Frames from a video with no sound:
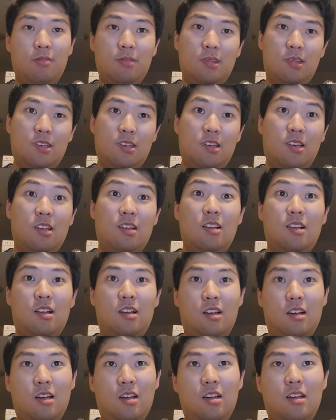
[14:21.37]

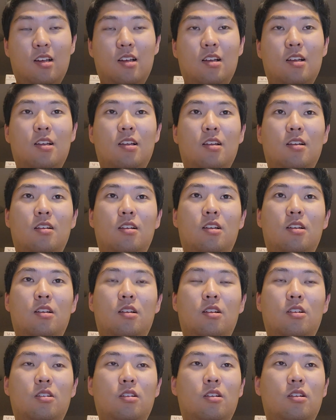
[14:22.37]

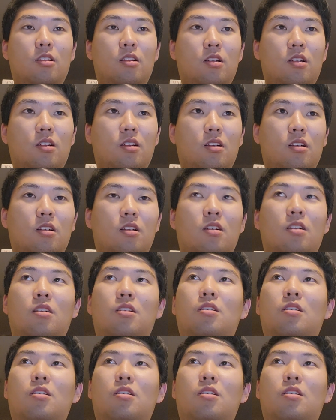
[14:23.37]
Nobody speaks.